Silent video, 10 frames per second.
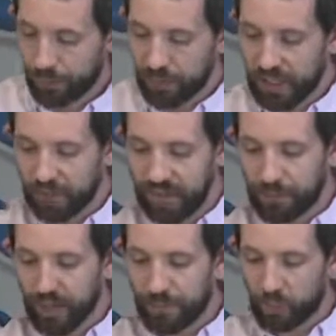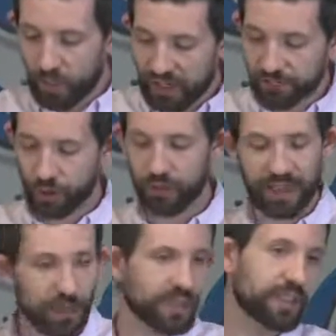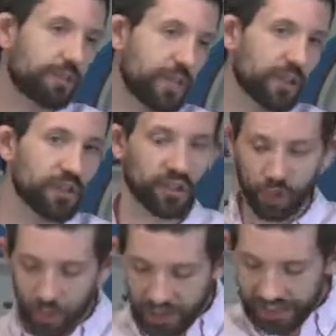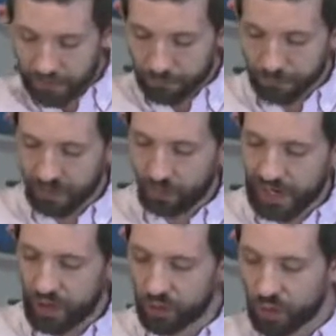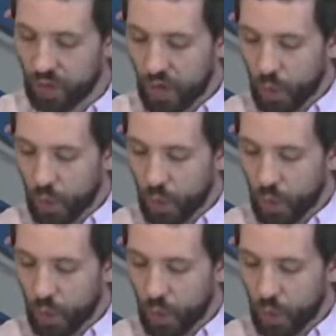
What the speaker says: the blood of Abel had been waiting for thousands of years, crying out from the ground,